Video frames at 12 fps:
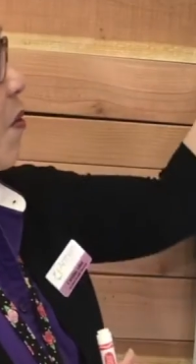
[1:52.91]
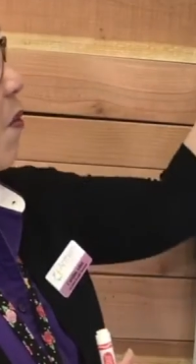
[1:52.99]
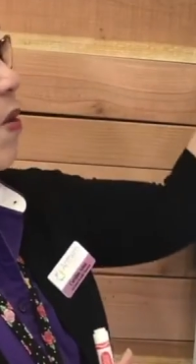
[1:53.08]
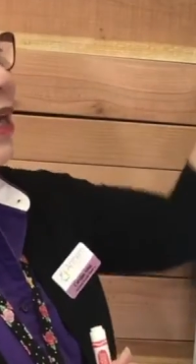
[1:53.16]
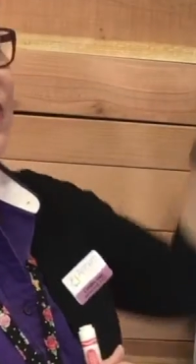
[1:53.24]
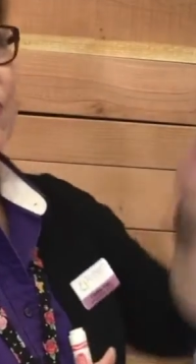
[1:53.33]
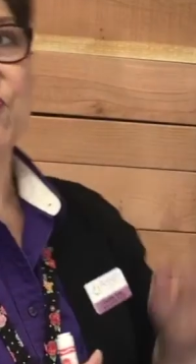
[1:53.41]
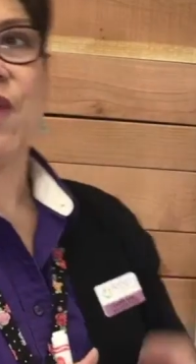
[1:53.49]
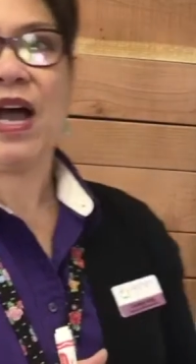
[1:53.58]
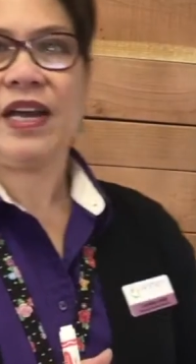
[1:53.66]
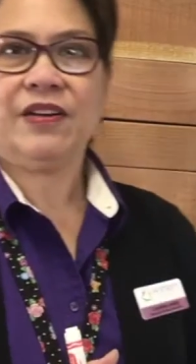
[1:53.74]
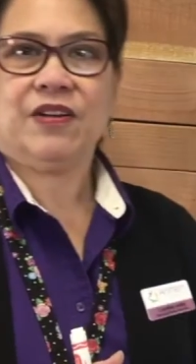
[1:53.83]
What do
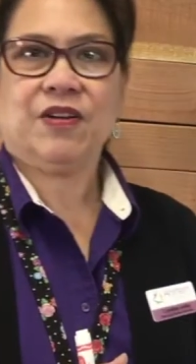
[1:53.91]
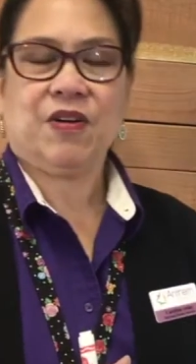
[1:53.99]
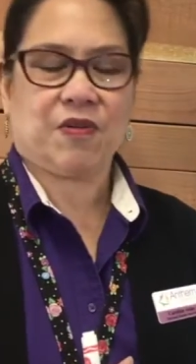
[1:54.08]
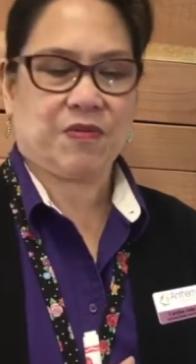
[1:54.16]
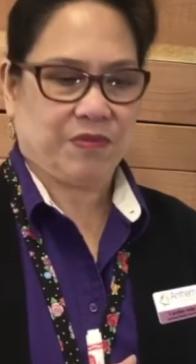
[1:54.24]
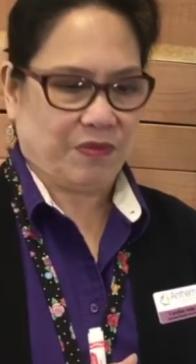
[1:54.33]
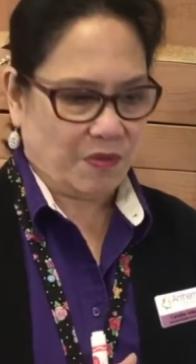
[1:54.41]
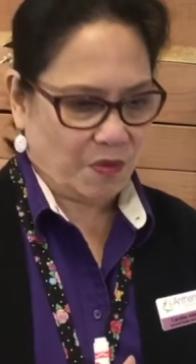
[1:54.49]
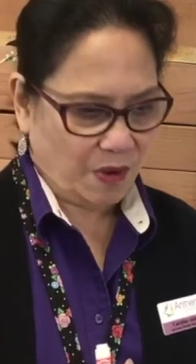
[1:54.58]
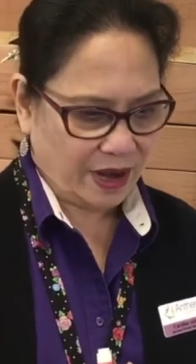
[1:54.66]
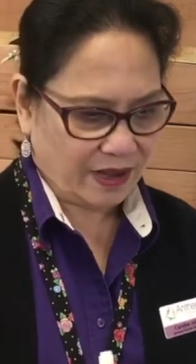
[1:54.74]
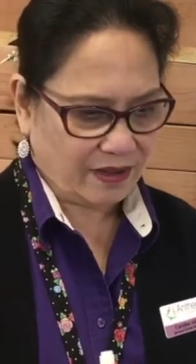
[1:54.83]
I know?
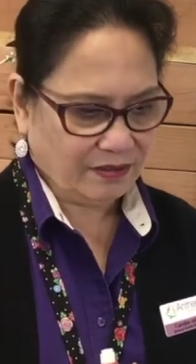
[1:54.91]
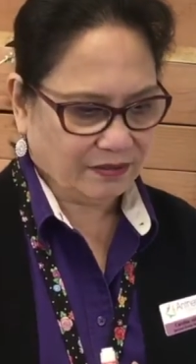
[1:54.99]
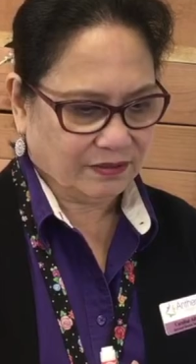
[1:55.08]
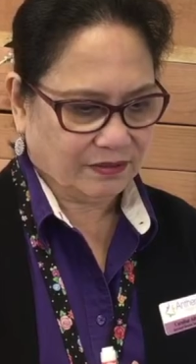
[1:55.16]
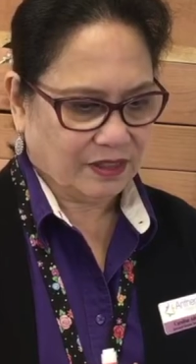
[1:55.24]
Well,